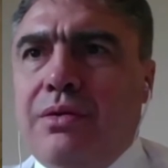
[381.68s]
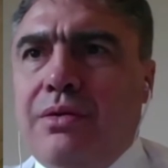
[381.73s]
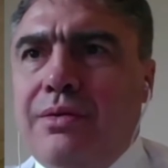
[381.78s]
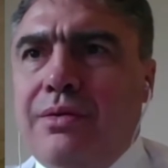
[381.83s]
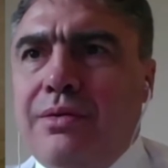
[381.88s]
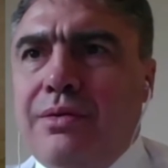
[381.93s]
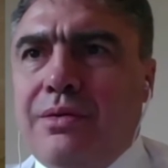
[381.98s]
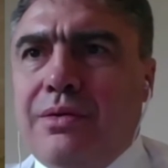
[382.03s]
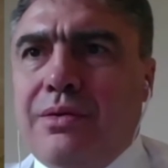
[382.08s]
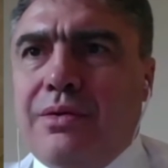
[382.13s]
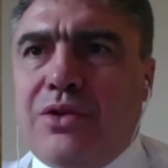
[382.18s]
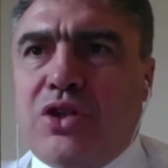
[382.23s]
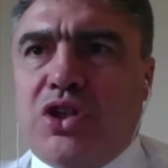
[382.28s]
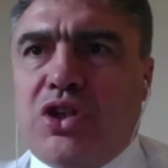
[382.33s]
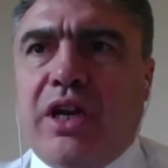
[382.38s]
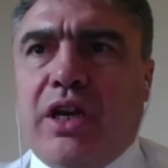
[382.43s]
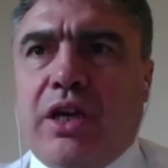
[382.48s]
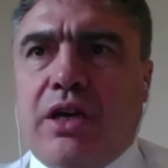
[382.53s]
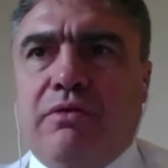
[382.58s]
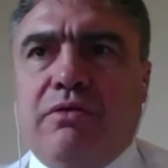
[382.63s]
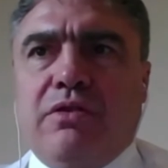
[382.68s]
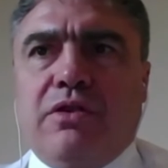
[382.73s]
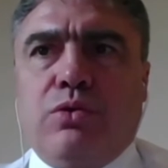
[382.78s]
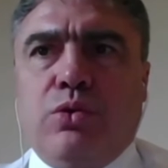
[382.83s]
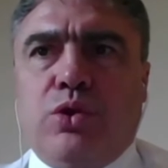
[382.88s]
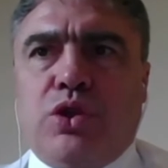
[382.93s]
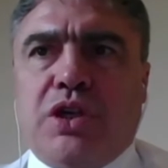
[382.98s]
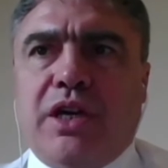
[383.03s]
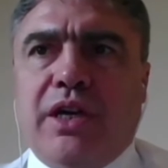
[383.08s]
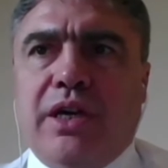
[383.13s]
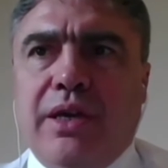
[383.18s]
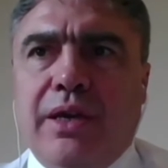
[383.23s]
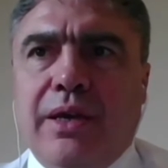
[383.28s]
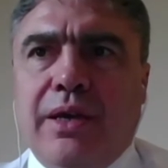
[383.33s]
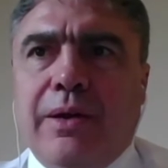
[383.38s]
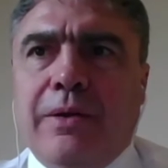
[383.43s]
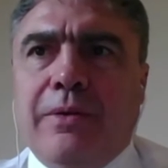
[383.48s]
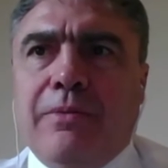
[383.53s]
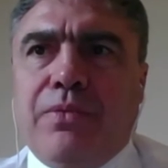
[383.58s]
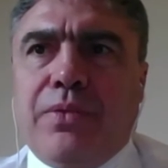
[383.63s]
put them in some books on the
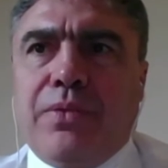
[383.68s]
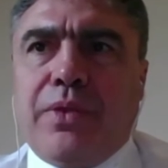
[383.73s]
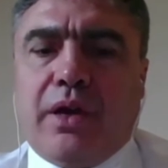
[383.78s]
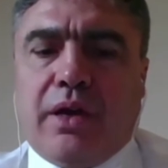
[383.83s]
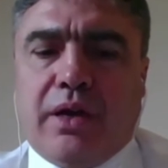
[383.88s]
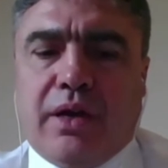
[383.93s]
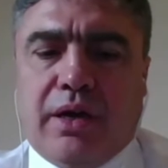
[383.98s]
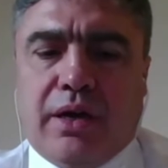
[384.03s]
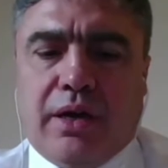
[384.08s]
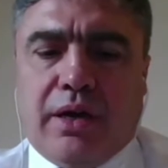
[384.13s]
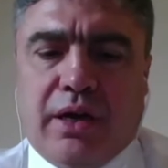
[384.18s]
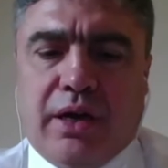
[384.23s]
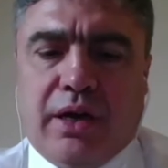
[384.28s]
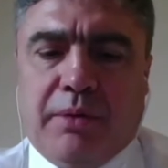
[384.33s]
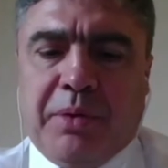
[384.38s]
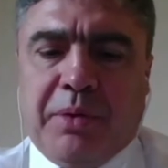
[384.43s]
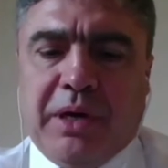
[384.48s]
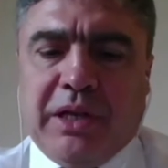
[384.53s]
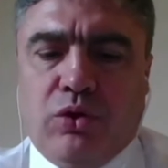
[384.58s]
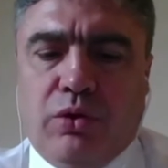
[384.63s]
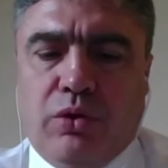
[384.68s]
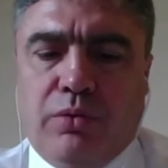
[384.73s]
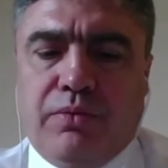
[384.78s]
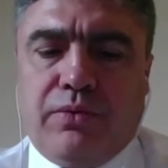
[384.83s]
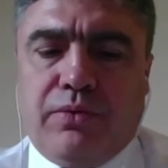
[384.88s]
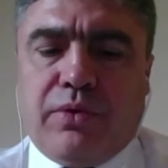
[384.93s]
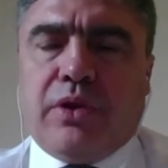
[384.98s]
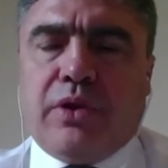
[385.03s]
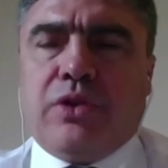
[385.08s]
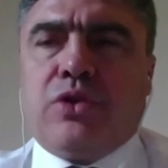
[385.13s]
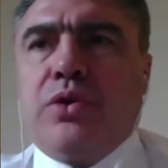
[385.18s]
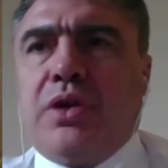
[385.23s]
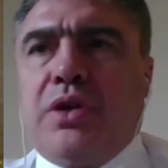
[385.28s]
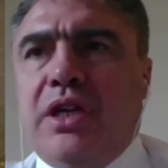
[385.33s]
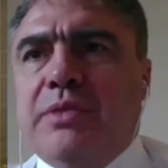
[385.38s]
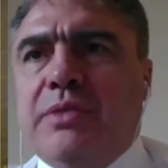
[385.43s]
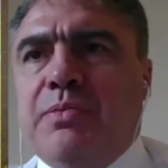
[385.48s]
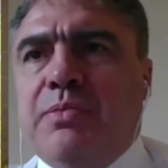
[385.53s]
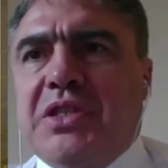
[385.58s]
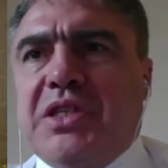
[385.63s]
notebooks, and then other
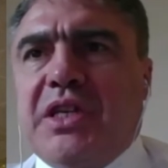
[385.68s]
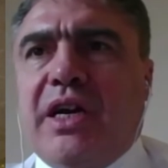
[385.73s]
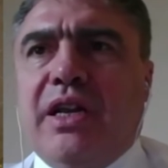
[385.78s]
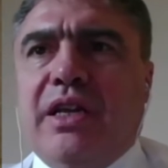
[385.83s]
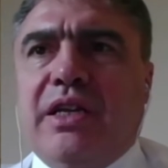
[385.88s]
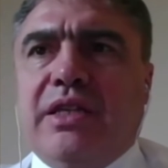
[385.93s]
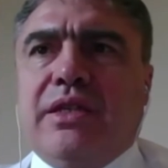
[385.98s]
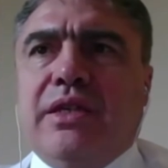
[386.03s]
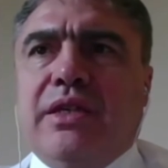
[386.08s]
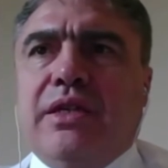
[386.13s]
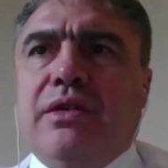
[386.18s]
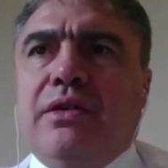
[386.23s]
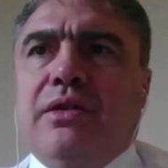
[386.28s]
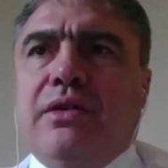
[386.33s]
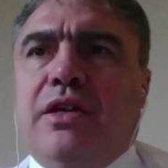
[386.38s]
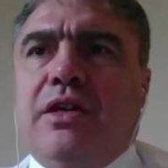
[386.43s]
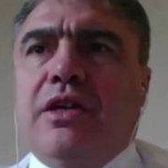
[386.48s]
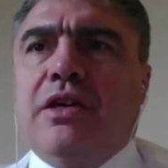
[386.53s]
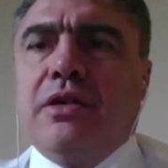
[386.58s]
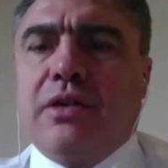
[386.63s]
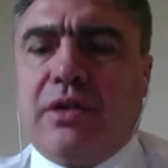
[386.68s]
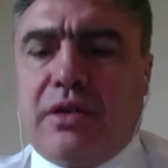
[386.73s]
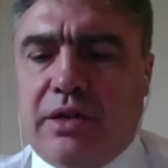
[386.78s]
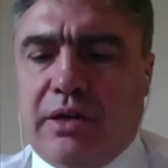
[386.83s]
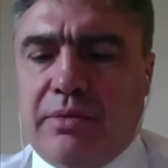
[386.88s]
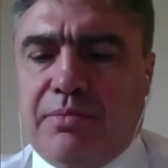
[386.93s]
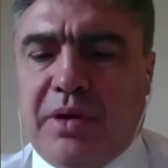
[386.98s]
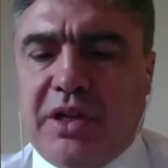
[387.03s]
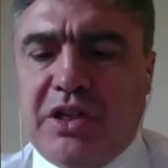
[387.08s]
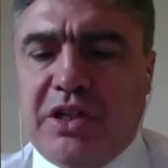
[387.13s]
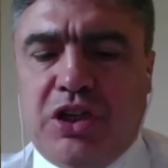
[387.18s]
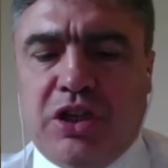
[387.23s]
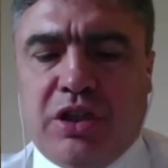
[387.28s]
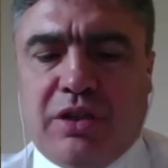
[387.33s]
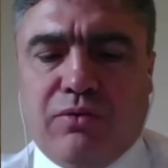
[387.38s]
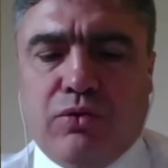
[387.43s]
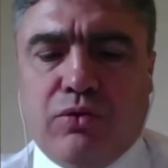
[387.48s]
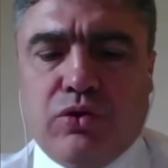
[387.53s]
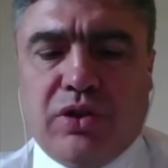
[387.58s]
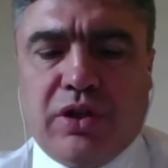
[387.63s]
specialists use calculators
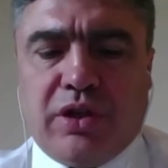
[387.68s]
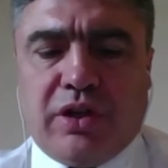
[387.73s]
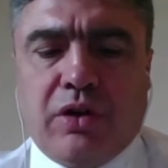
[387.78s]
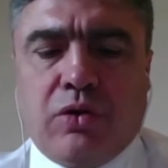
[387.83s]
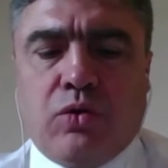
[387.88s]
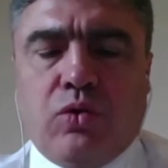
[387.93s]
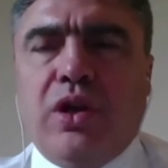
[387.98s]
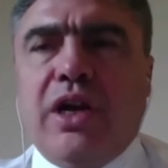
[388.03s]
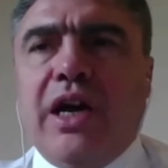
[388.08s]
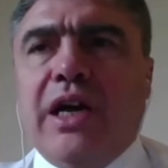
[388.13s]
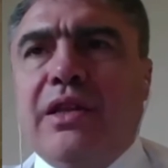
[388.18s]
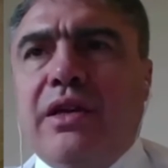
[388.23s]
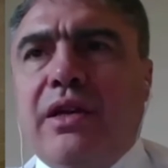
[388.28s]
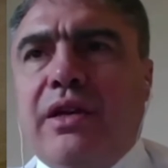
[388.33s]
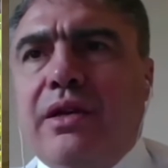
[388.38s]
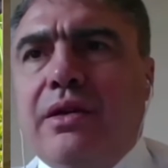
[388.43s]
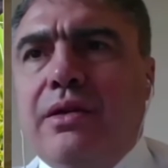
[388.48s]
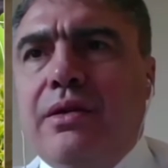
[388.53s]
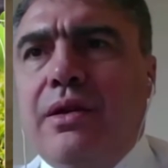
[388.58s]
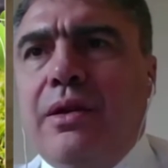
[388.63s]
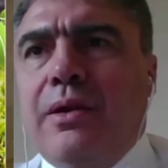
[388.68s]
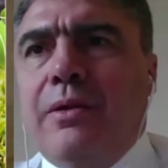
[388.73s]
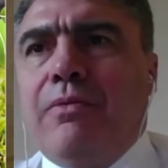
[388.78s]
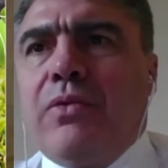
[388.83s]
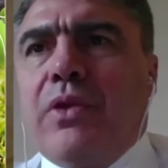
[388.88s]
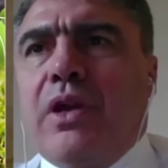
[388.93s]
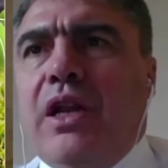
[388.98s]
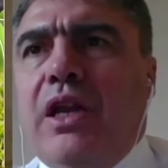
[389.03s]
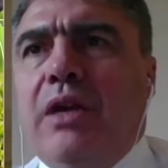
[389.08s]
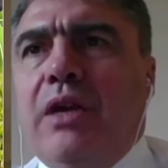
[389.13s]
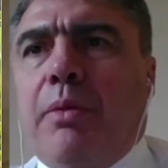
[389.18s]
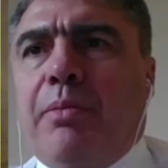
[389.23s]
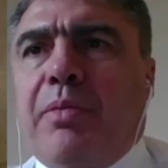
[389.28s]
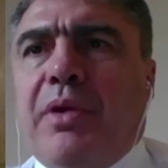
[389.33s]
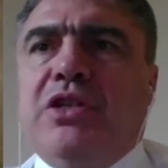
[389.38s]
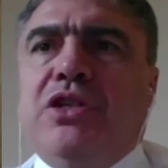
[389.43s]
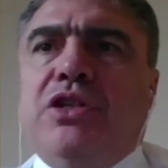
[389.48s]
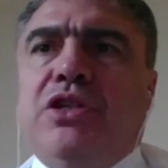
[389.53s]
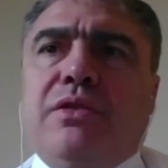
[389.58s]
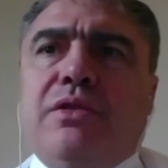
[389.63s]
or Excel tables. So what
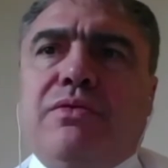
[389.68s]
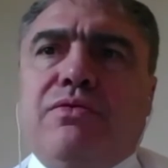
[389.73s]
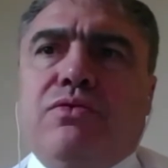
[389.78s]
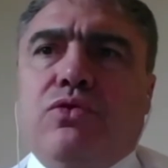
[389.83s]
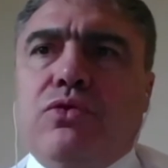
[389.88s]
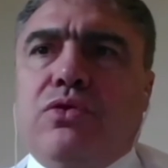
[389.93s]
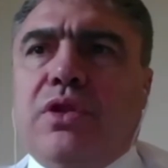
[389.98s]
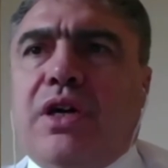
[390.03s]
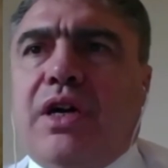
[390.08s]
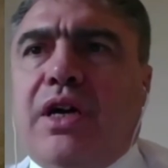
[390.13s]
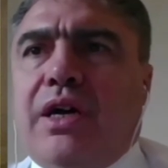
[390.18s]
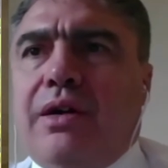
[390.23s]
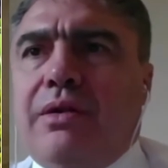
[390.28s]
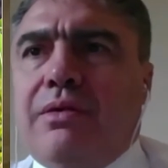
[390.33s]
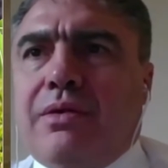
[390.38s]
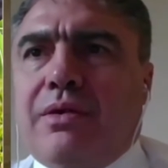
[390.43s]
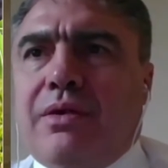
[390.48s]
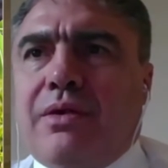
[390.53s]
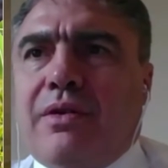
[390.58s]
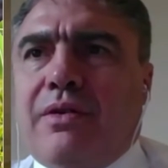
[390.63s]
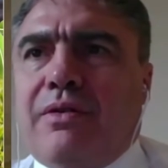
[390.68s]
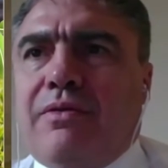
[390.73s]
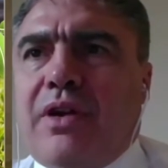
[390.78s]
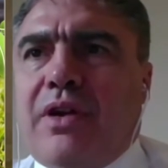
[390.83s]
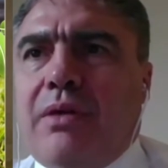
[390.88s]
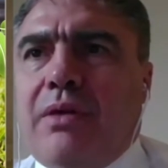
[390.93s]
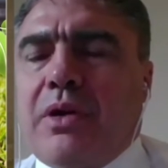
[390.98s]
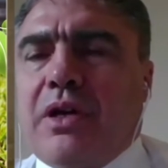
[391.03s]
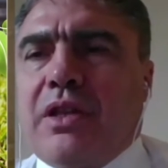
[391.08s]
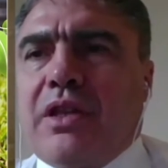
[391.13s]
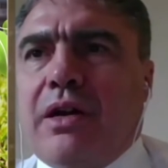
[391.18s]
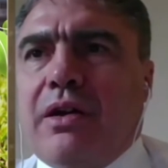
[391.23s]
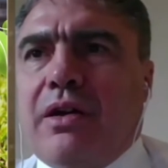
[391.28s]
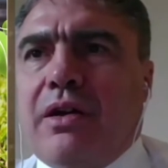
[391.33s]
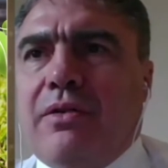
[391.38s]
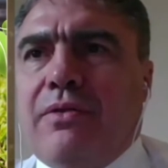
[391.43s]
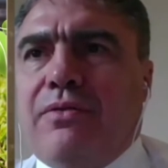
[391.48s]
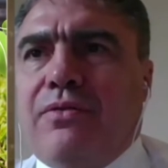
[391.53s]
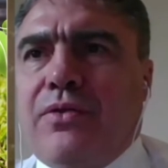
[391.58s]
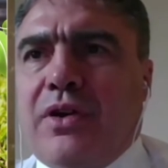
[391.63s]
happened? We do collect the data,
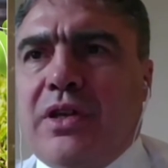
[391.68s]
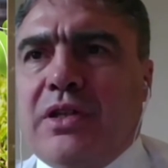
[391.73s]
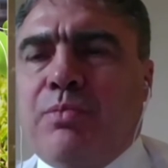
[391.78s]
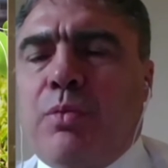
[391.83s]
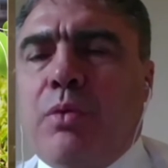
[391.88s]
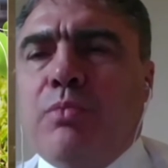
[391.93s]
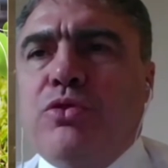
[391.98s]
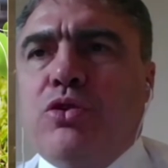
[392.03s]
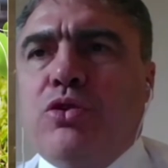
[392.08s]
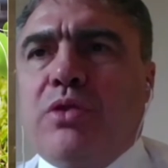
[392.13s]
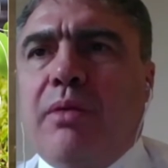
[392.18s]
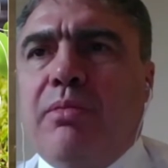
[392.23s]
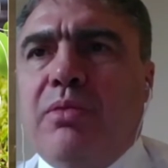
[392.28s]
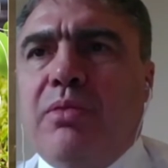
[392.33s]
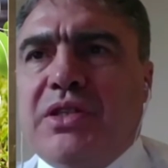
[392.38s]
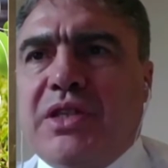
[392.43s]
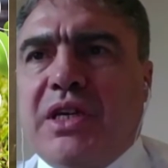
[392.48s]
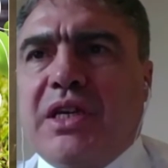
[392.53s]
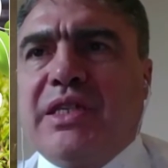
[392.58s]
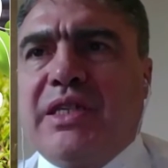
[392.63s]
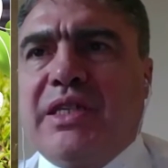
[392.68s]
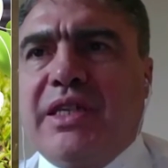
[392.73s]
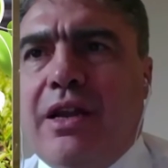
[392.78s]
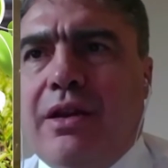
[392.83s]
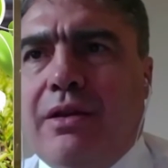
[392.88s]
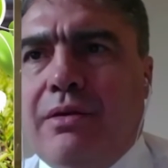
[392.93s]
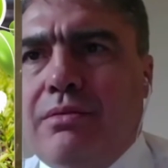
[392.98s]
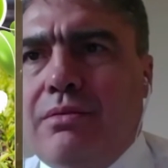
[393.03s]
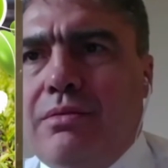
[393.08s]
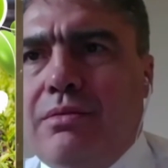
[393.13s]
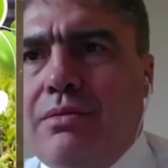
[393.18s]
but then we still